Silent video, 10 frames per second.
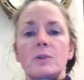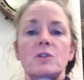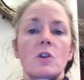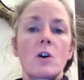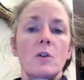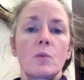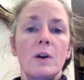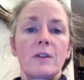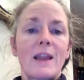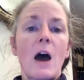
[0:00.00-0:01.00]
we started
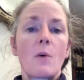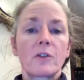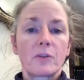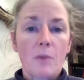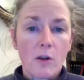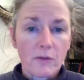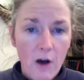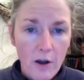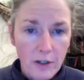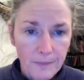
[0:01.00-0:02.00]
with, now in a smaller
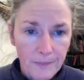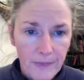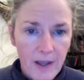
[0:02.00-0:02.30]
volume.